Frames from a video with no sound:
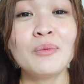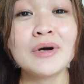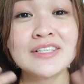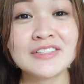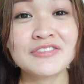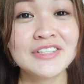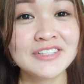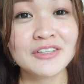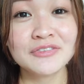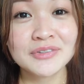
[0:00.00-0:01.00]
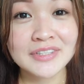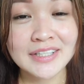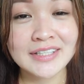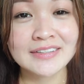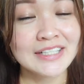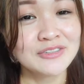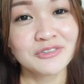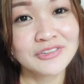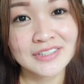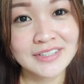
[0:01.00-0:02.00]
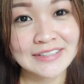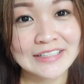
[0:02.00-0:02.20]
What's the reason of doing it? There's no reason,